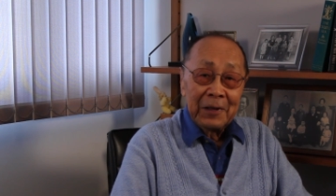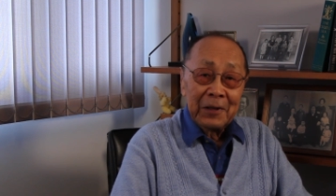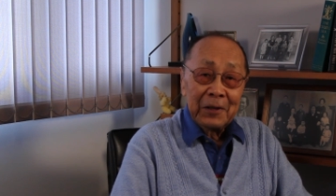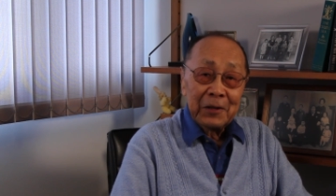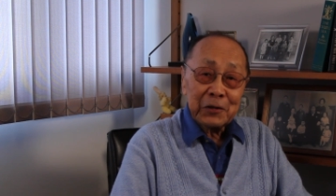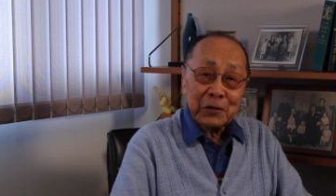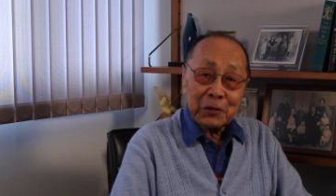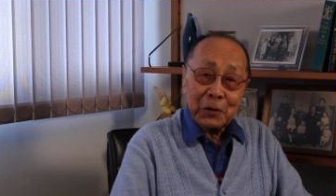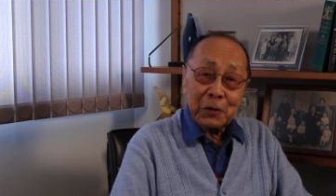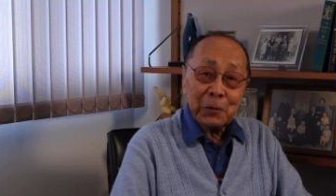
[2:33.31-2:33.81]

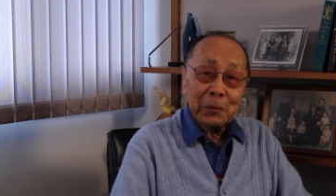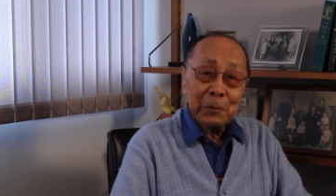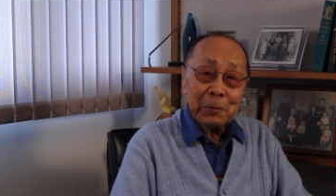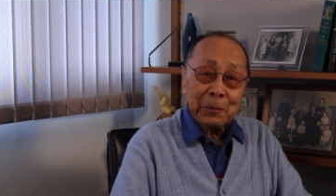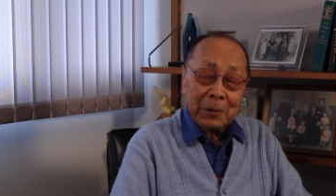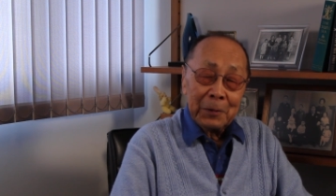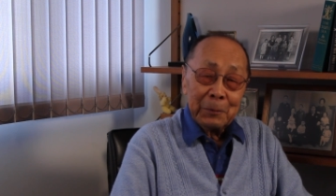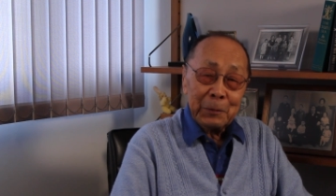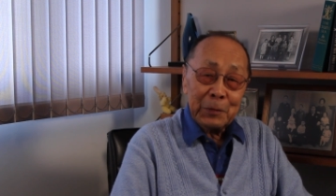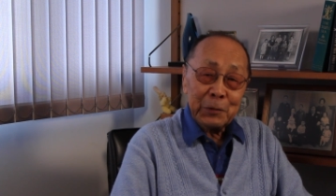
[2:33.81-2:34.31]
So
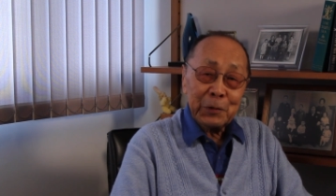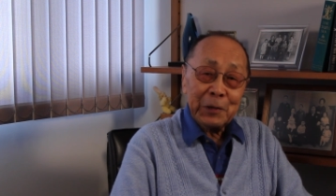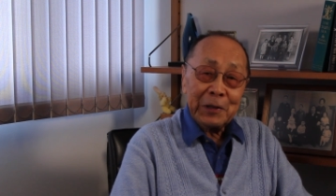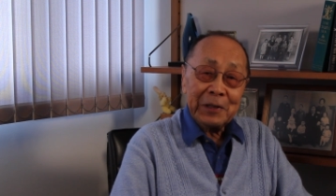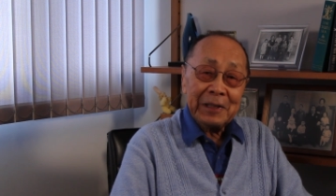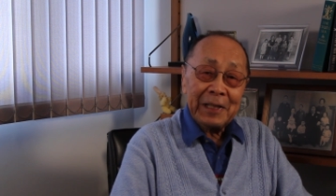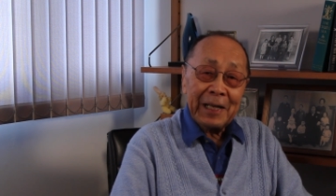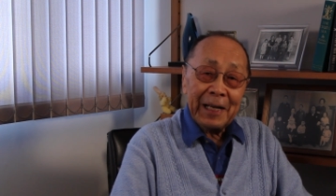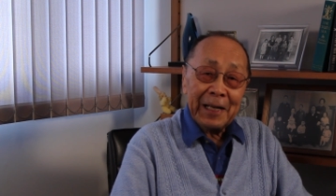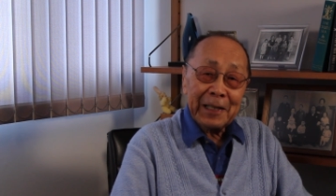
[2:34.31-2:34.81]

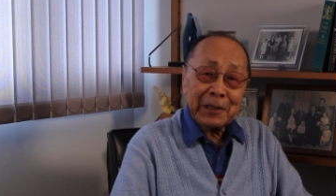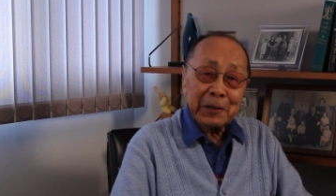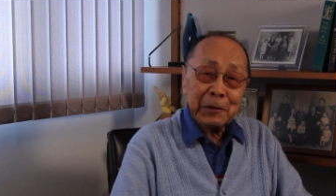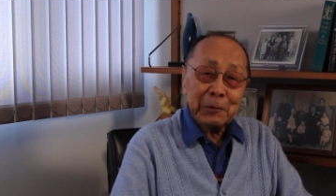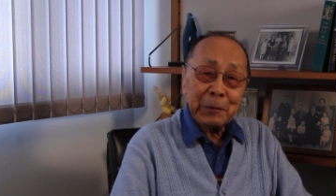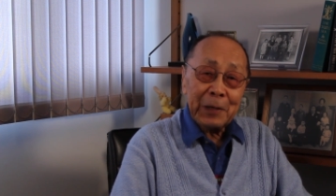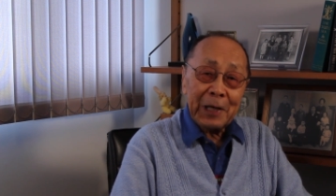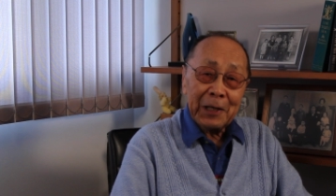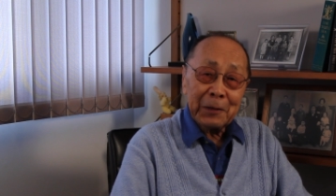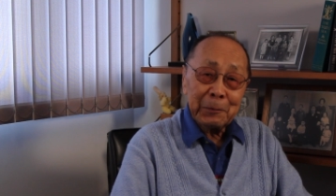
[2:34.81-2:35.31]
between Dad
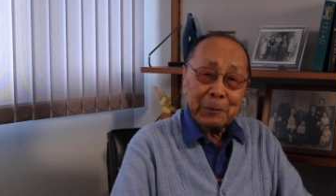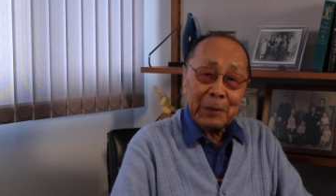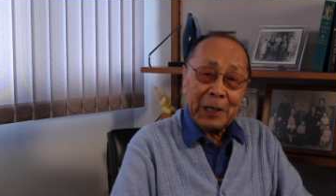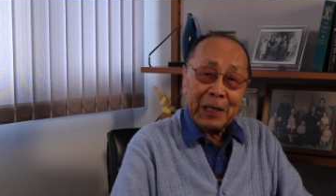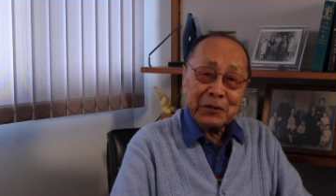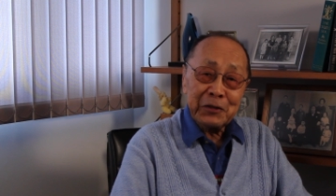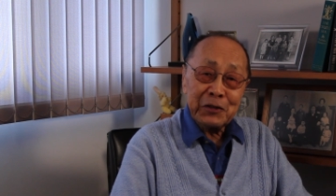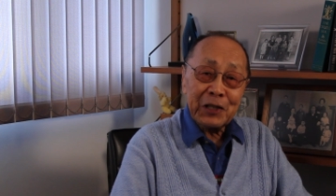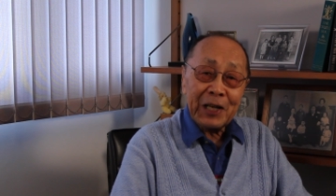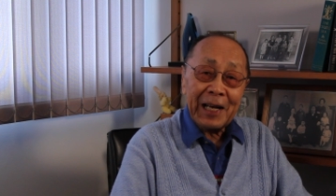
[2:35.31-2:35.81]
and Mom
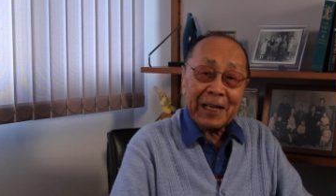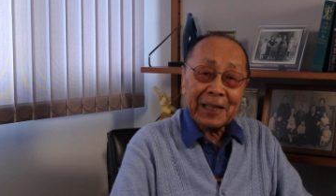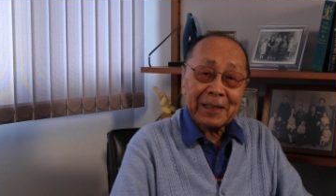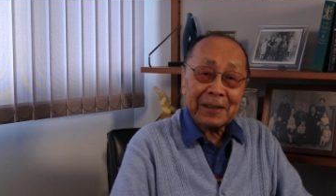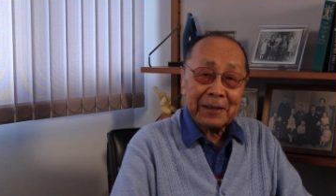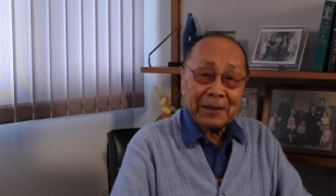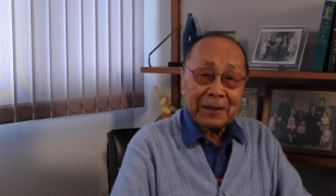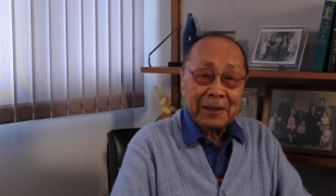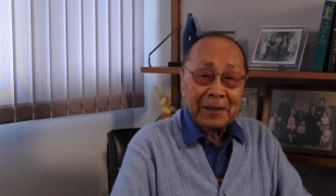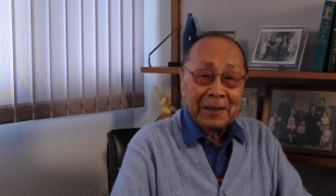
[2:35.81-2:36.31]
and
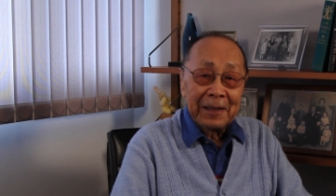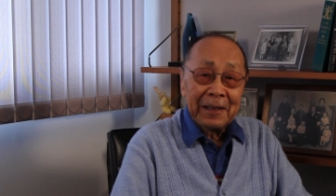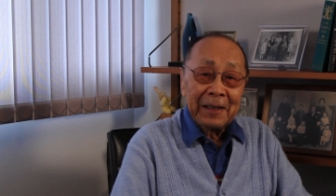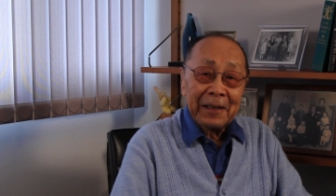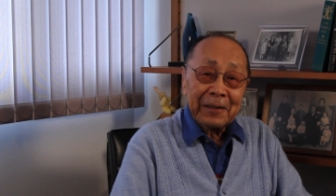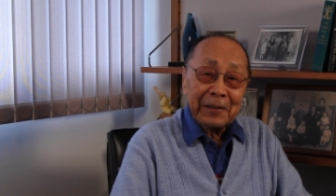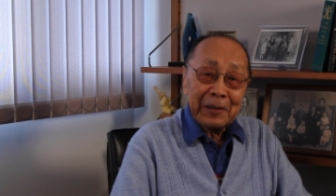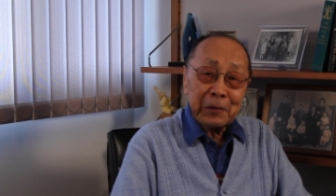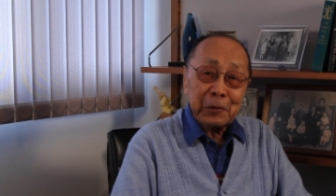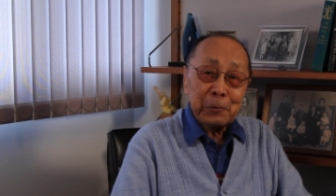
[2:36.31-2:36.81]
Jack,
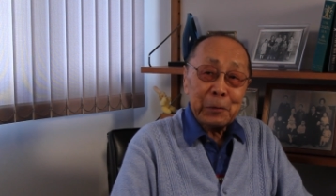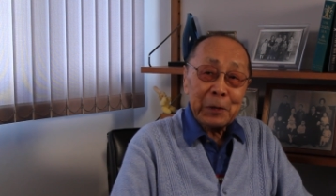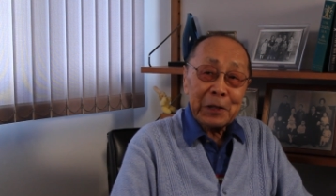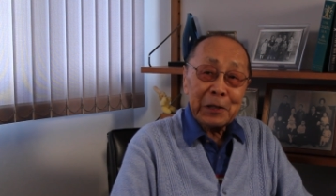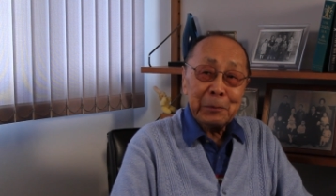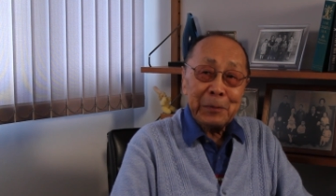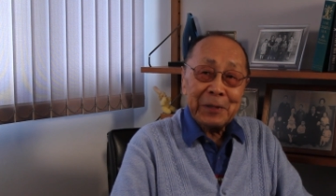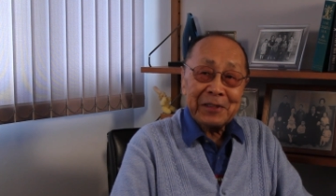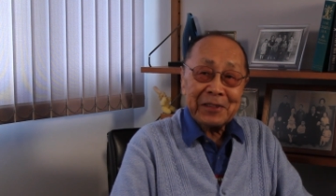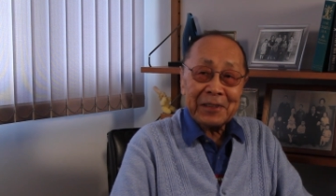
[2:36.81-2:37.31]
they were
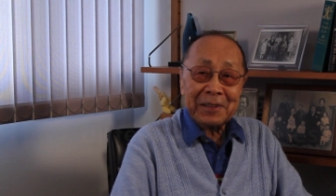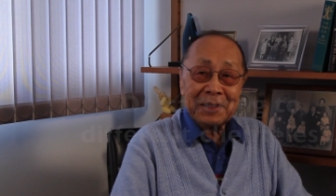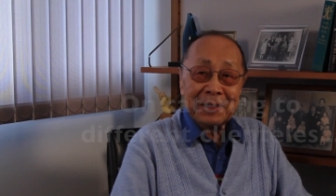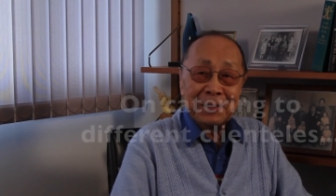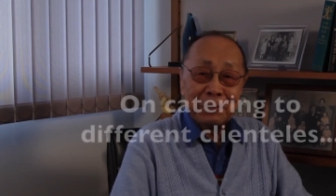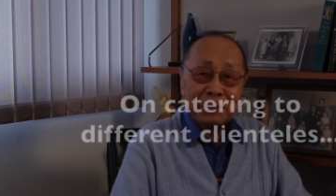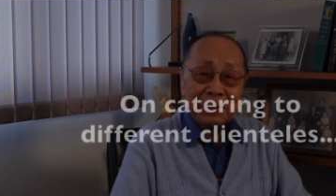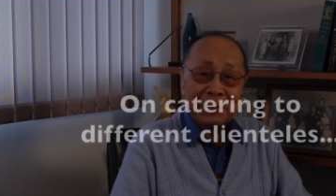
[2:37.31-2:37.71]
pretty busy.